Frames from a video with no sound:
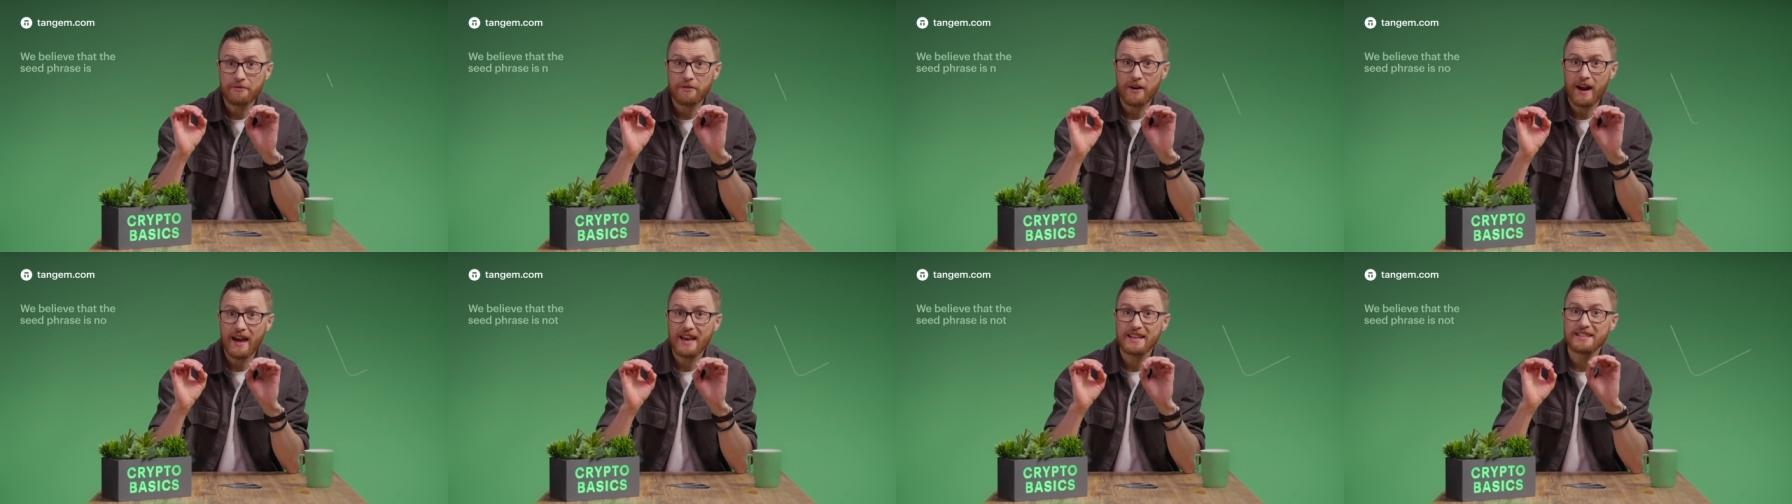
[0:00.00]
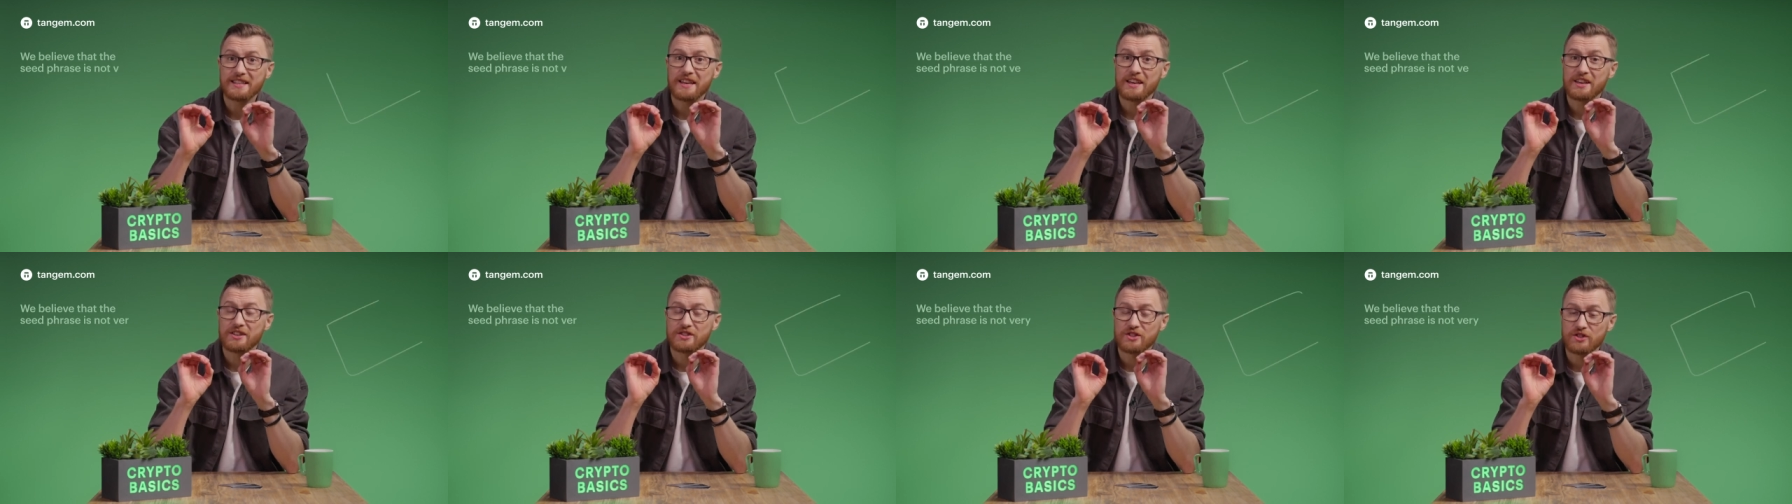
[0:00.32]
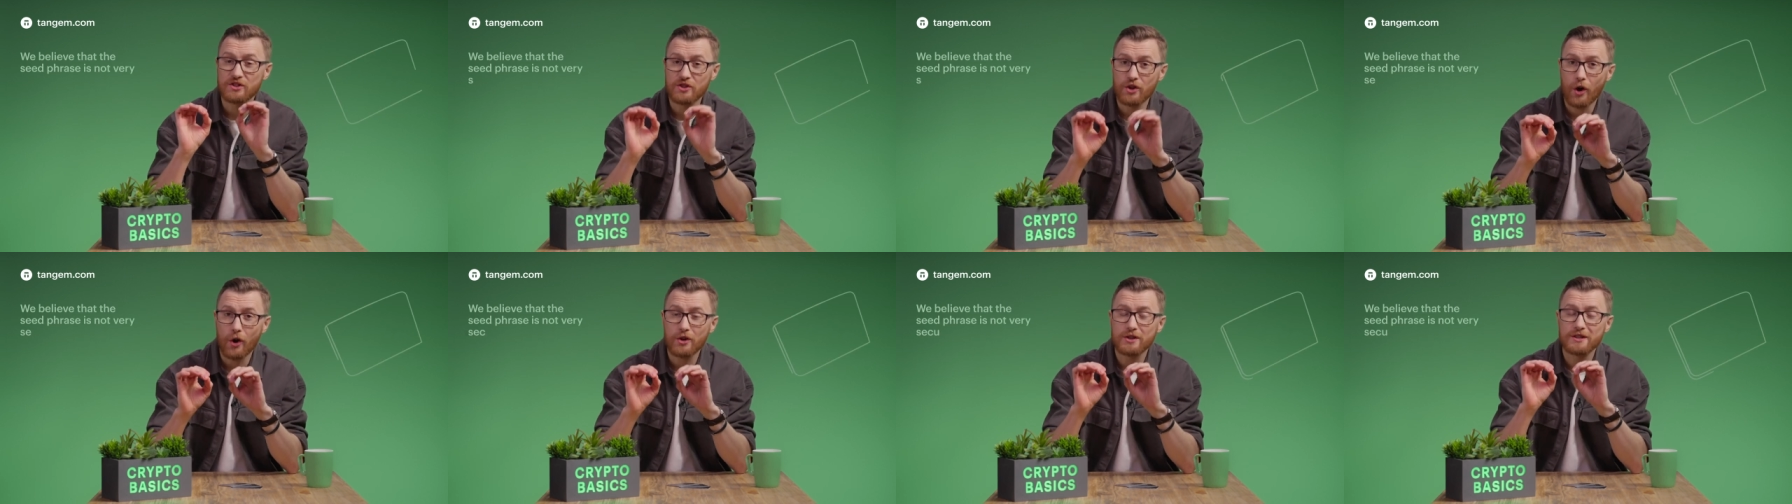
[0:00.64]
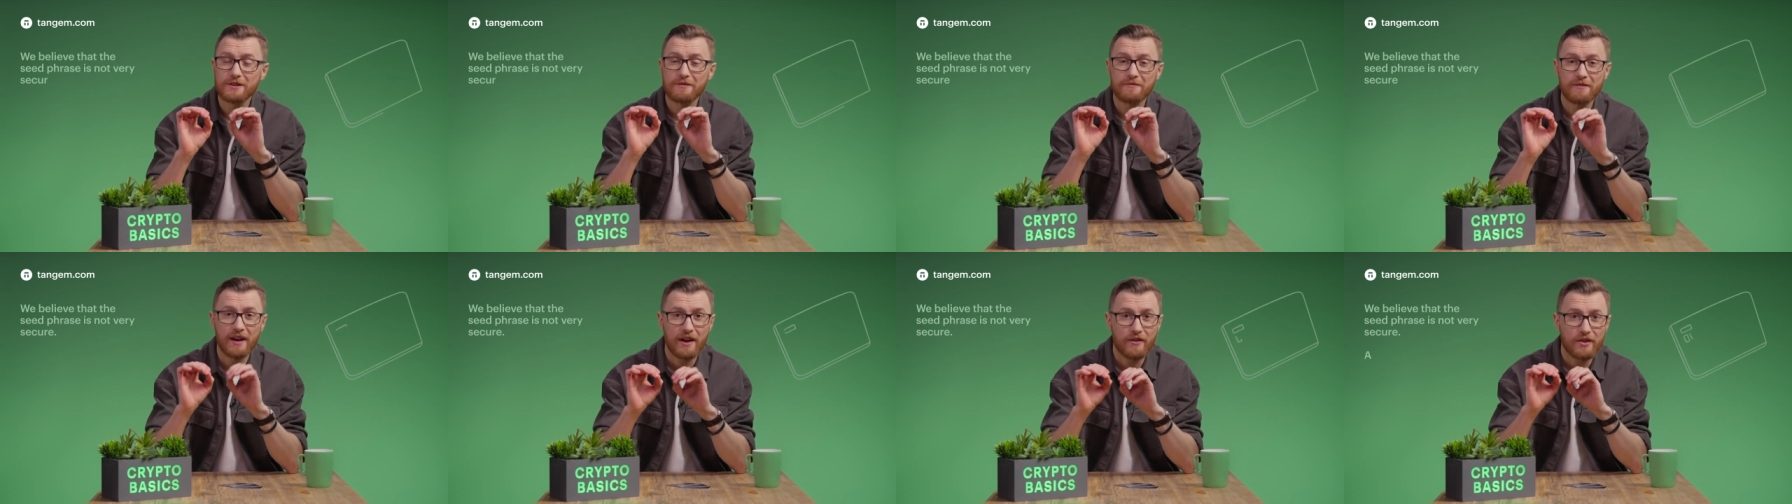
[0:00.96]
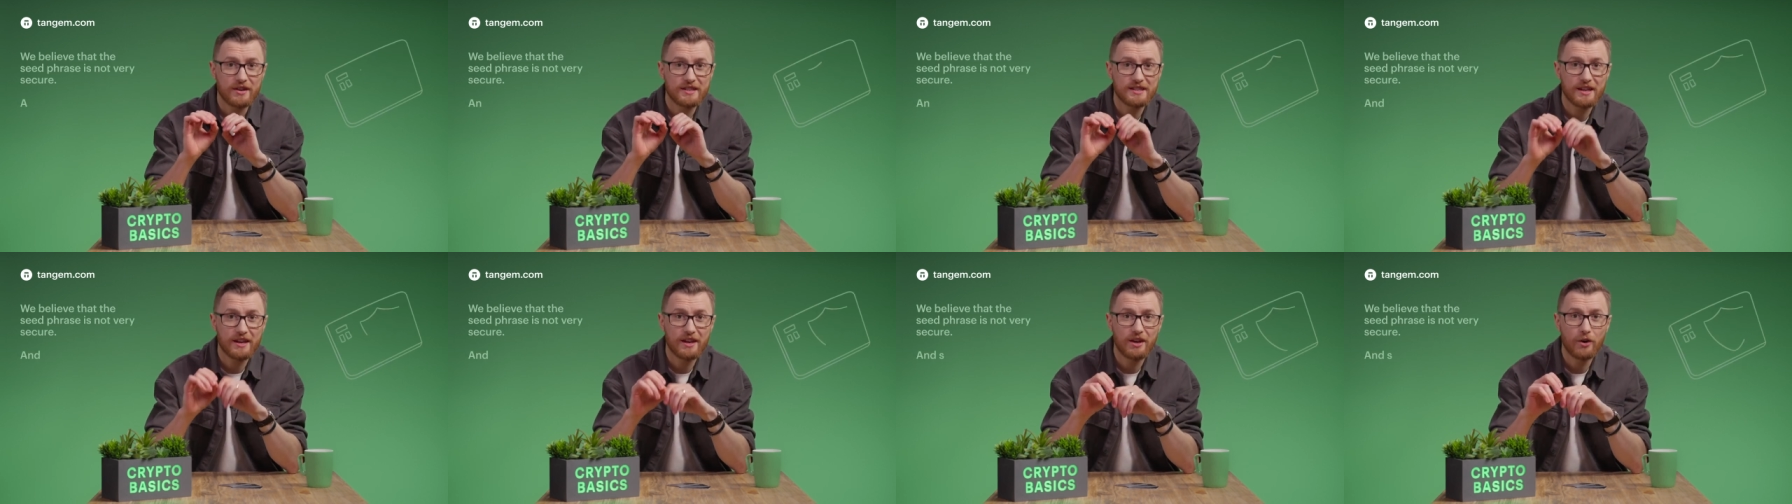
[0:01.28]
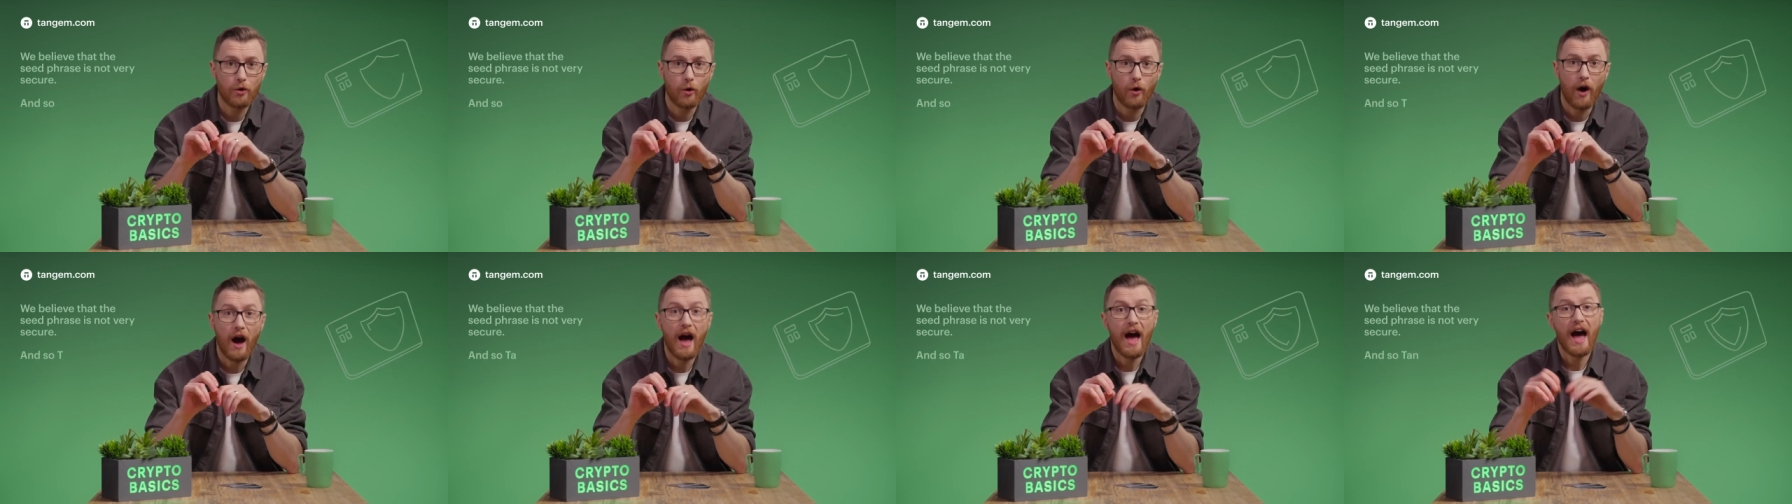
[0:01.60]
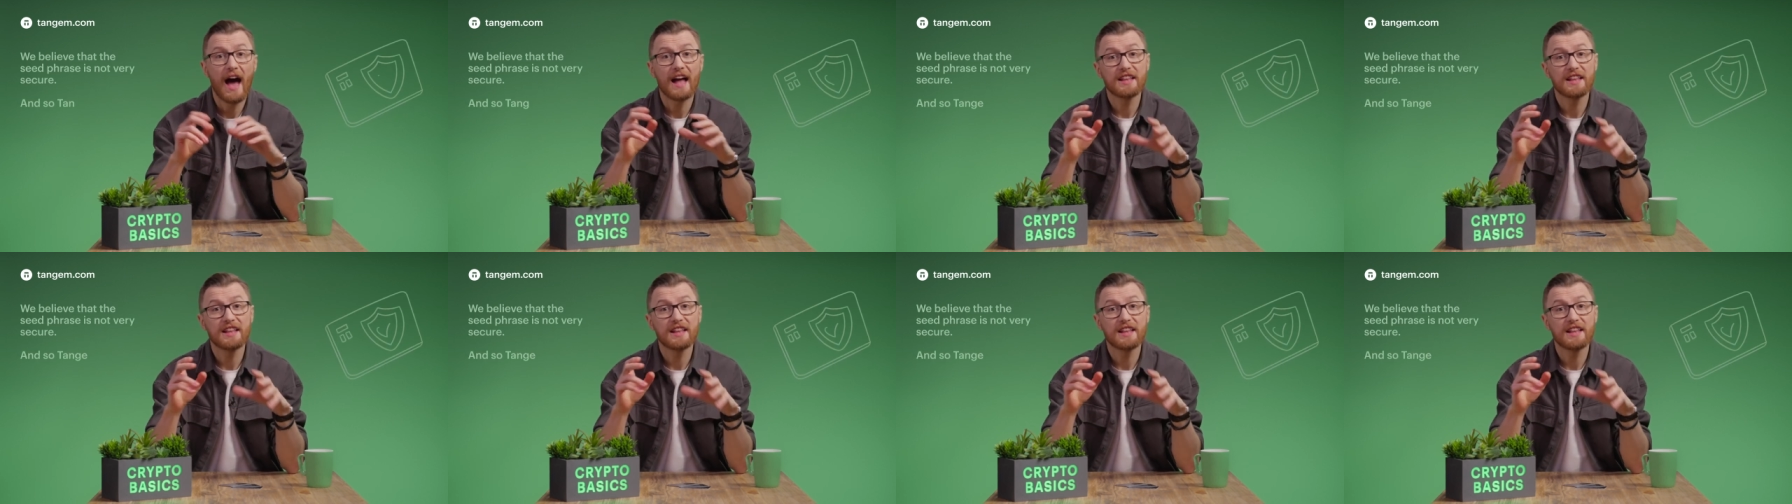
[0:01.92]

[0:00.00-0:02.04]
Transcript: phrase is not very secure,